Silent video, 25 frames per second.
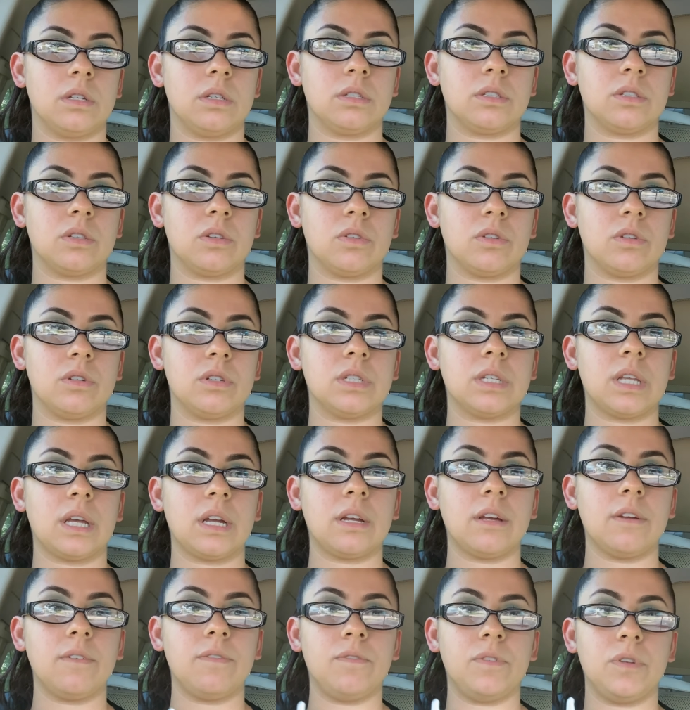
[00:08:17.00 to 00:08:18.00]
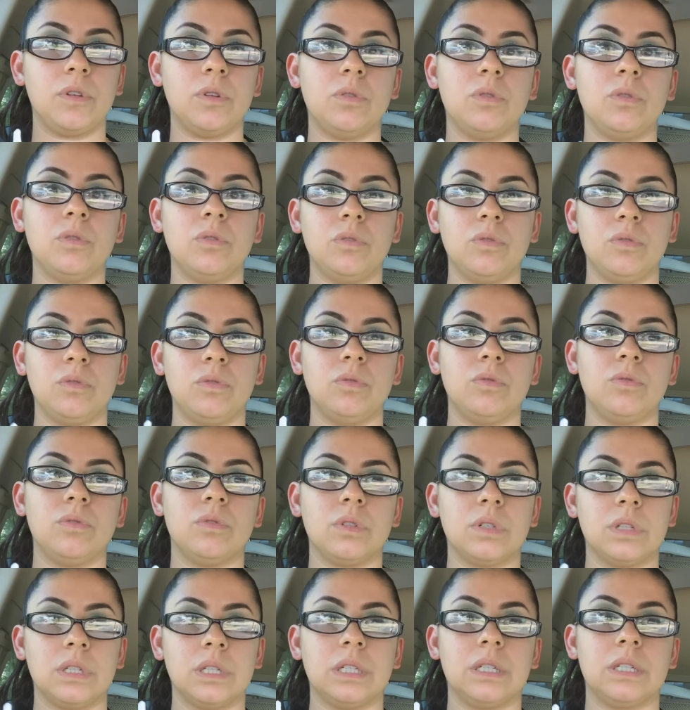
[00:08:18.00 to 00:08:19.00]
So there's like a few
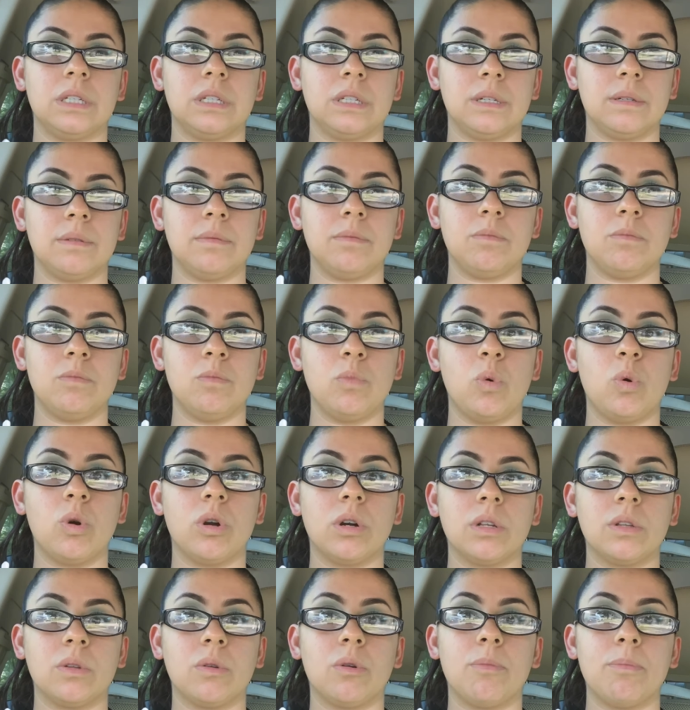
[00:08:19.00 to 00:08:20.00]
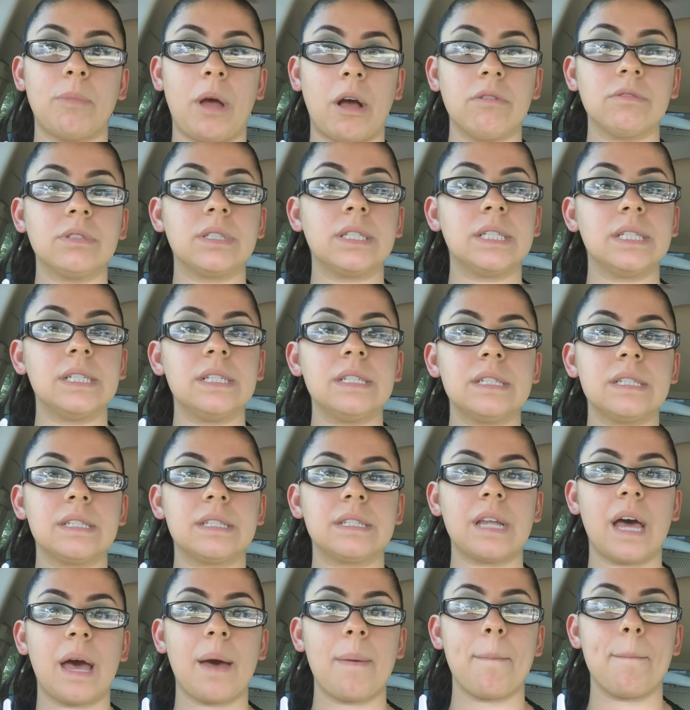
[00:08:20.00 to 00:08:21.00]
more little mountains,
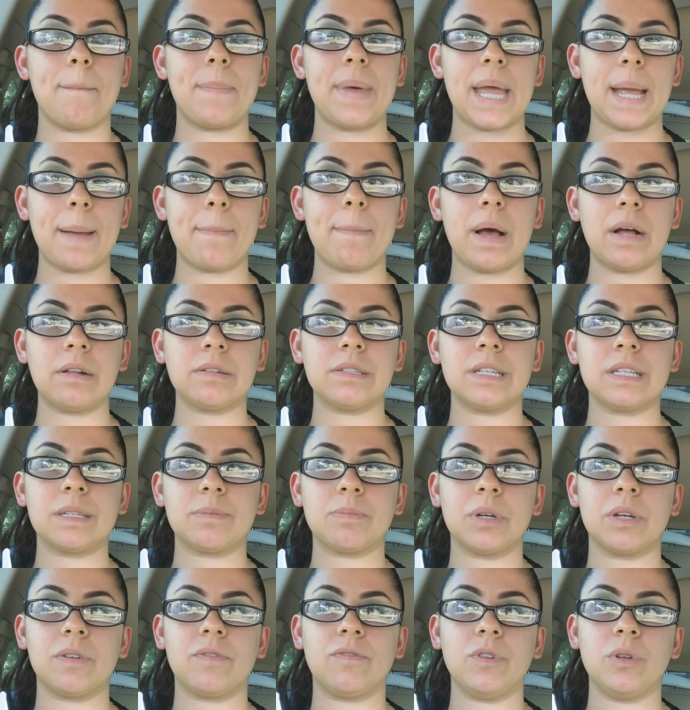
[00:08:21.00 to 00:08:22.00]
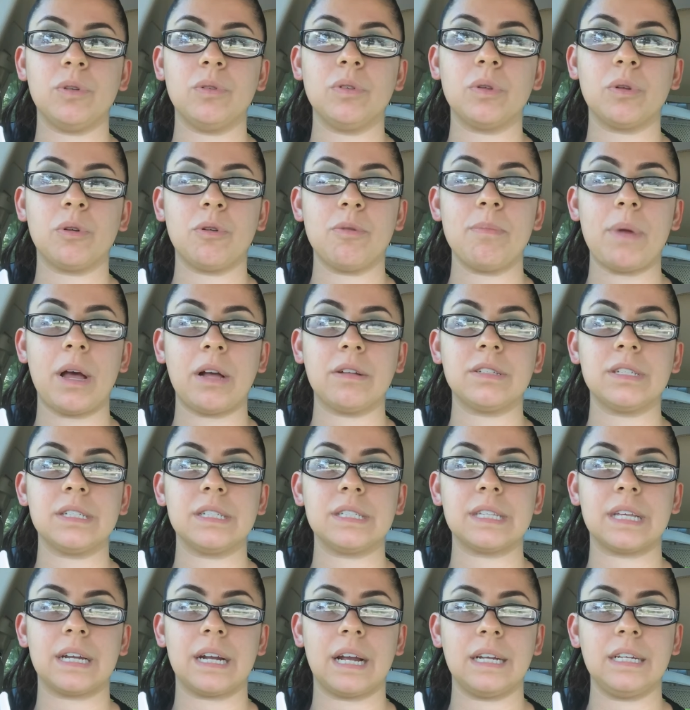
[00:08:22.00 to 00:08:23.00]
not big mountains, but a few little
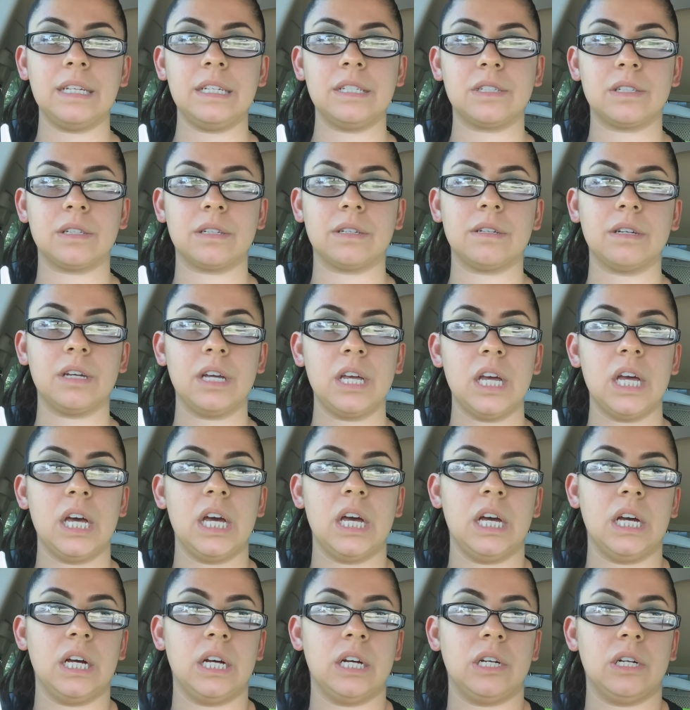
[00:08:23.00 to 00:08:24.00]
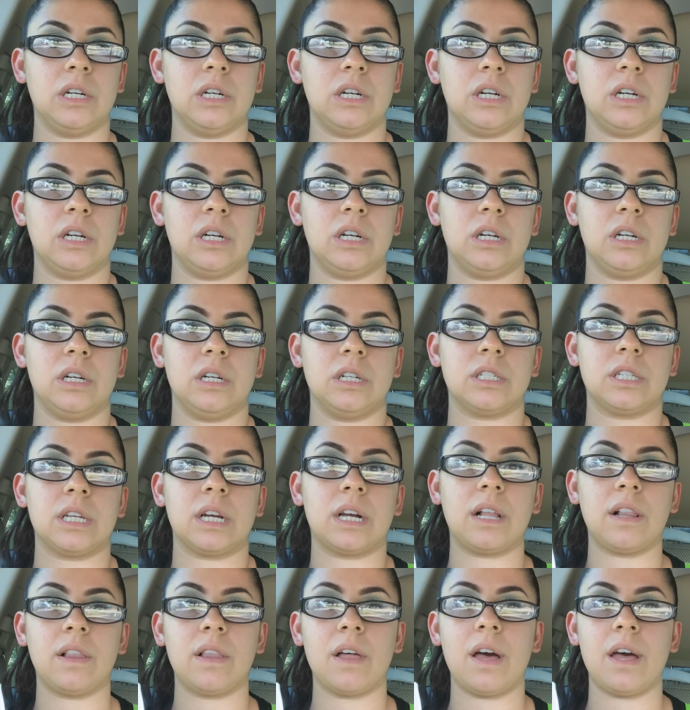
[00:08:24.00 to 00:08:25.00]
mountains that I need to
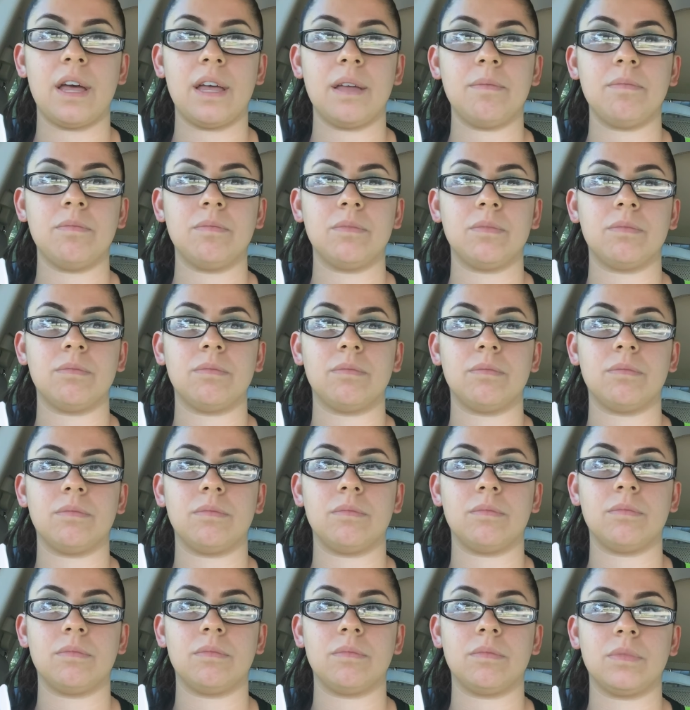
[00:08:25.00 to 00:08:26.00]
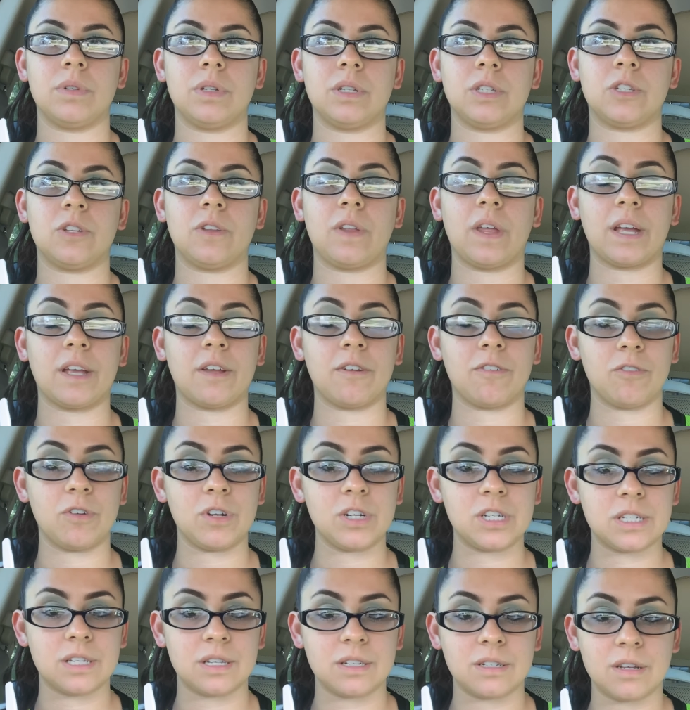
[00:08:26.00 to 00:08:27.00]
climb so I can
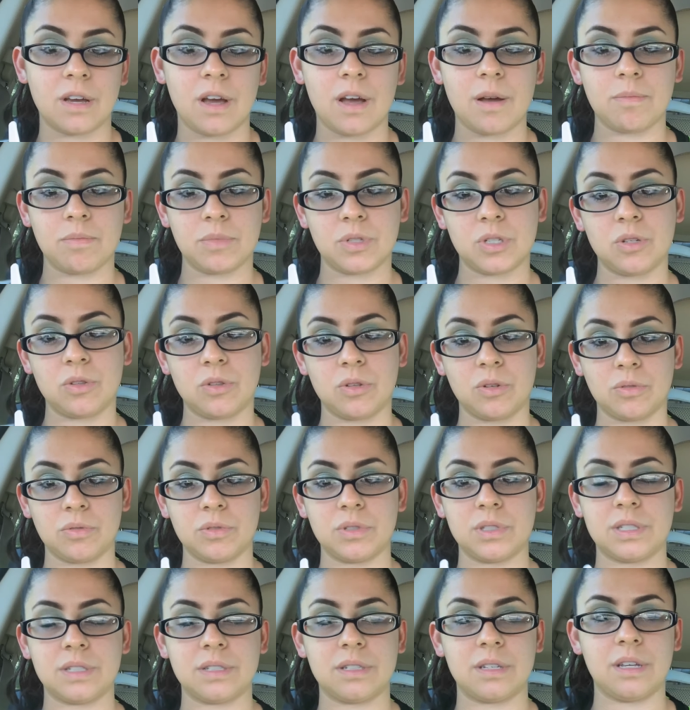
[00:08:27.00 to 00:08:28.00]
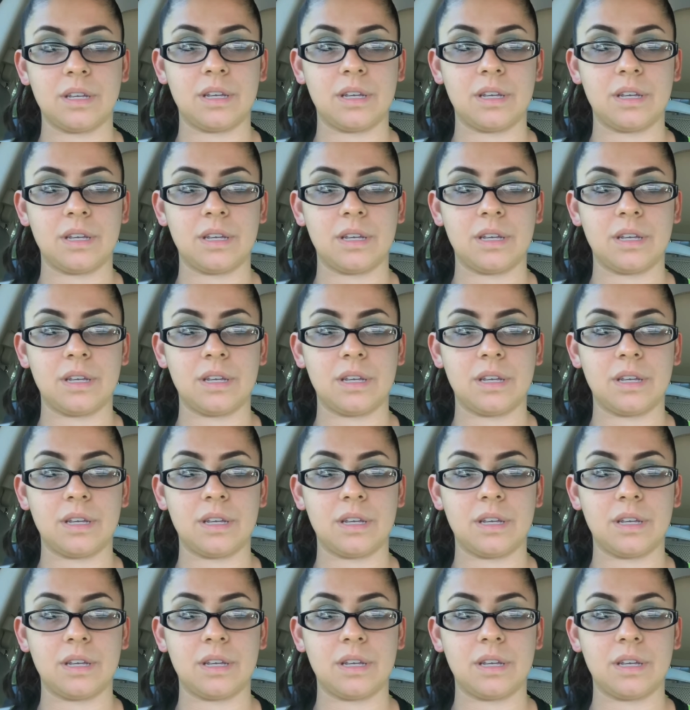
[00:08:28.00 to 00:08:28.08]
reach the top to those.